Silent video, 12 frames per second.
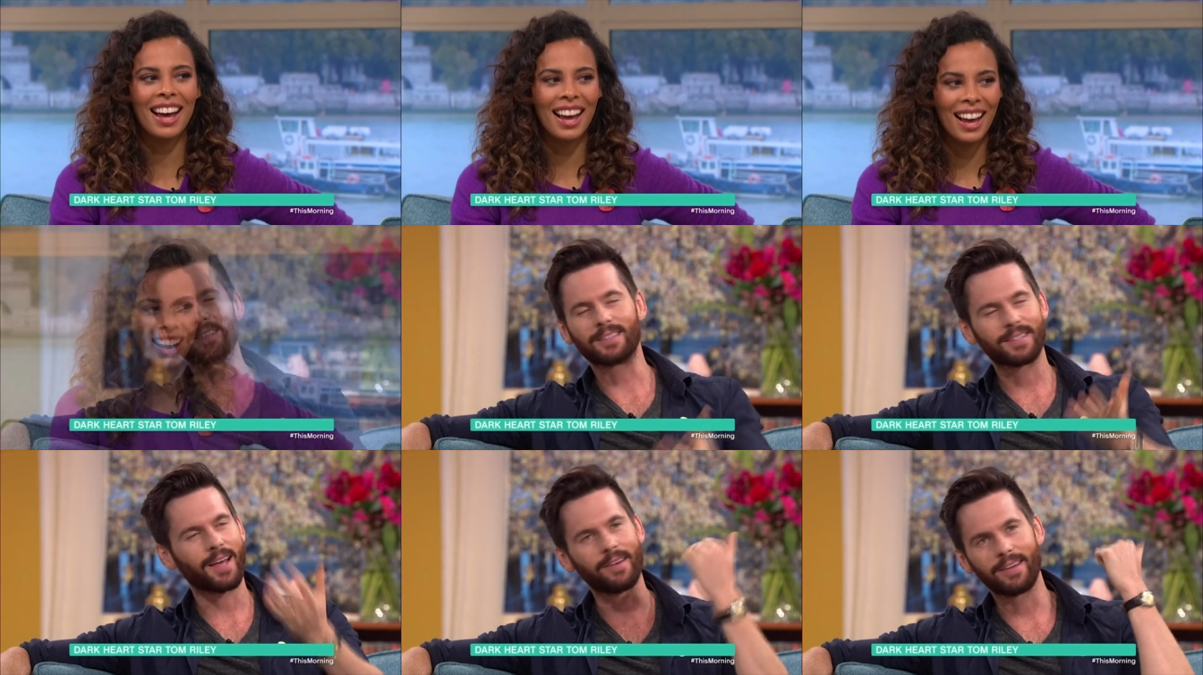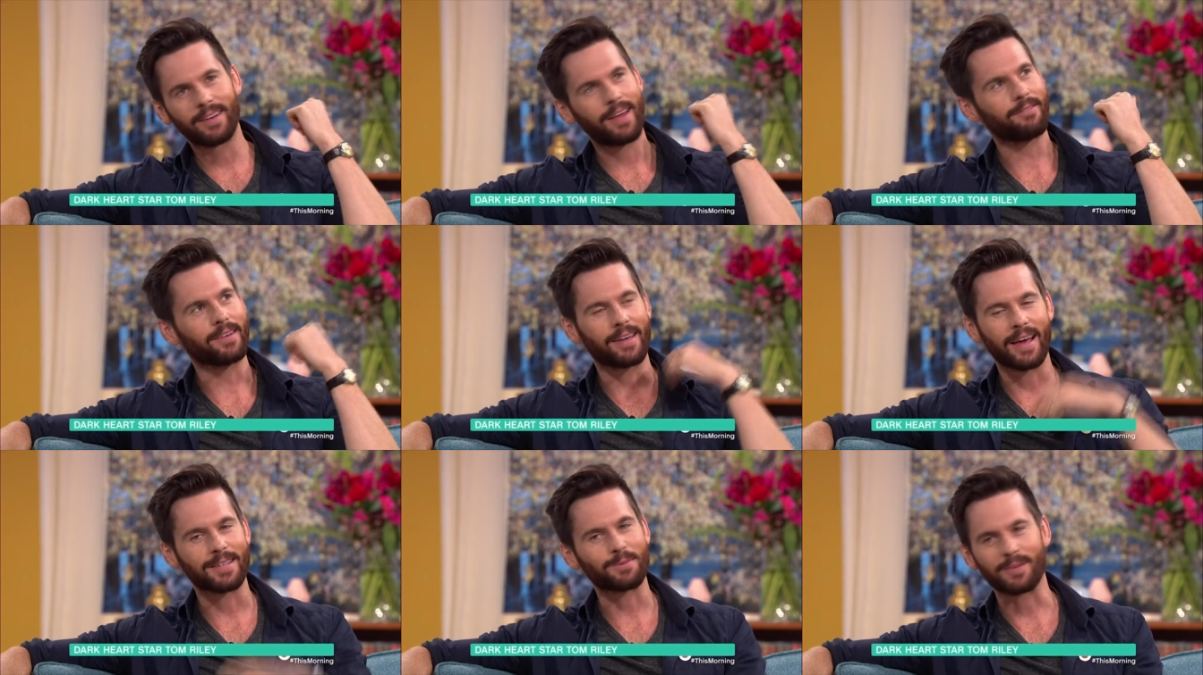was like, so you never
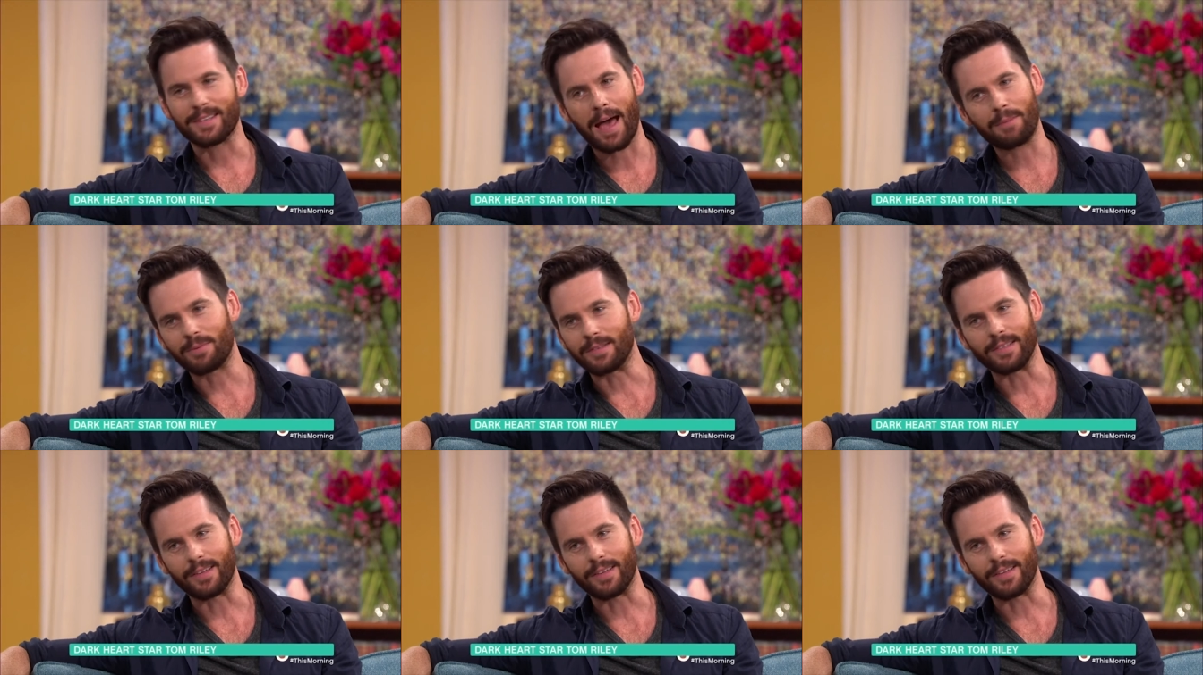guess what's happened.